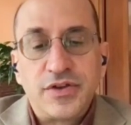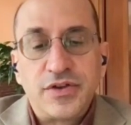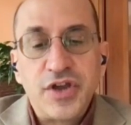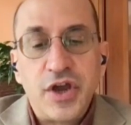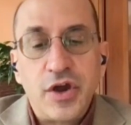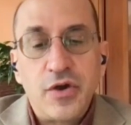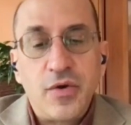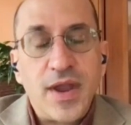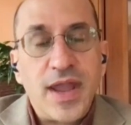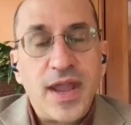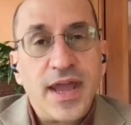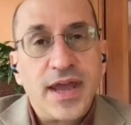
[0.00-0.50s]
the
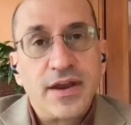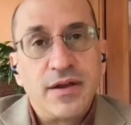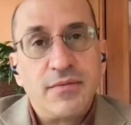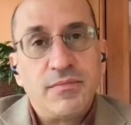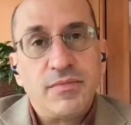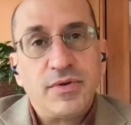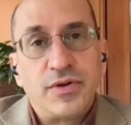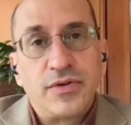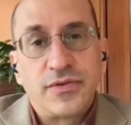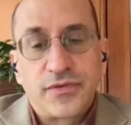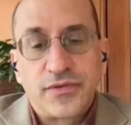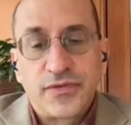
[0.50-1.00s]
tow
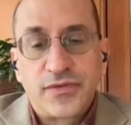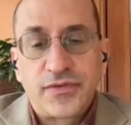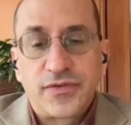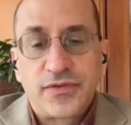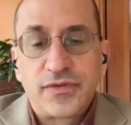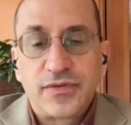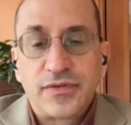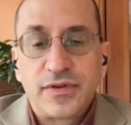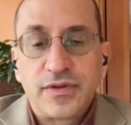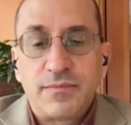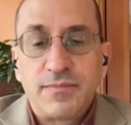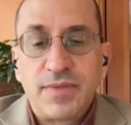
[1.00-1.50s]

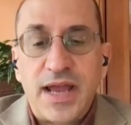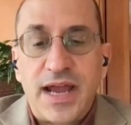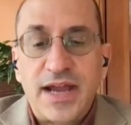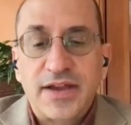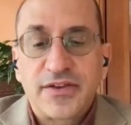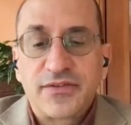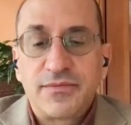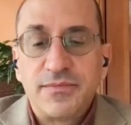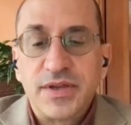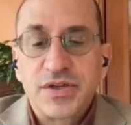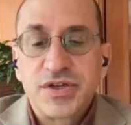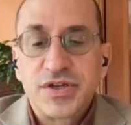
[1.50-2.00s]
animals, the
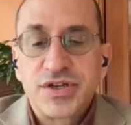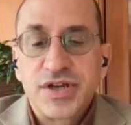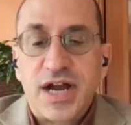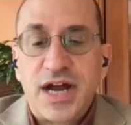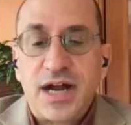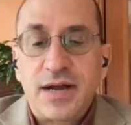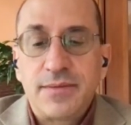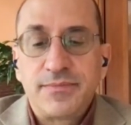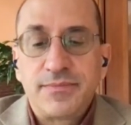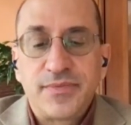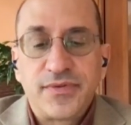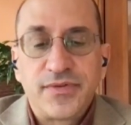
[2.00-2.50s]
blacksmith
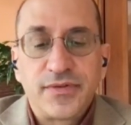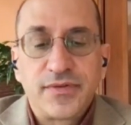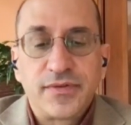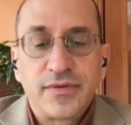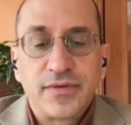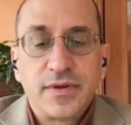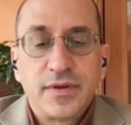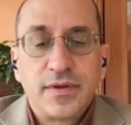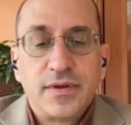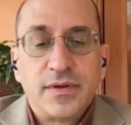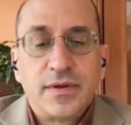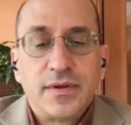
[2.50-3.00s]

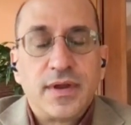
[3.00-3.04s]
shops,